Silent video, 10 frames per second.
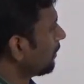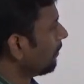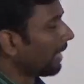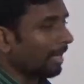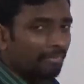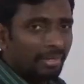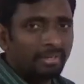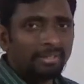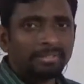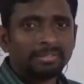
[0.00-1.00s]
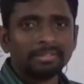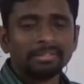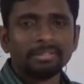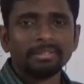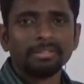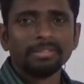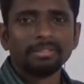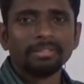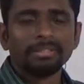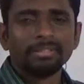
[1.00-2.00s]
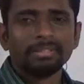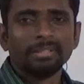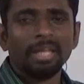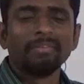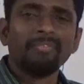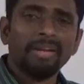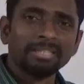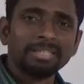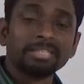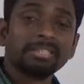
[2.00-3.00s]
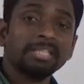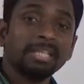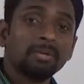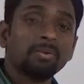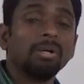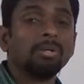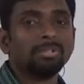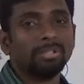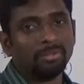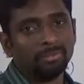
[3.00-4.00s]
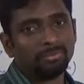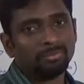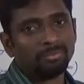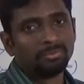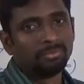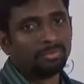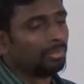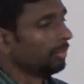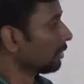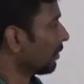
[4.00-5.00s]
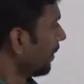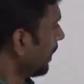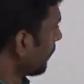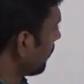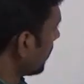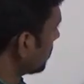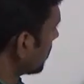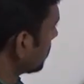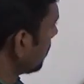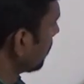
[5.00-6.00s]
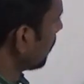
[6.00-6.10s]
whenever f dash x is equal to 0. So when f dash x is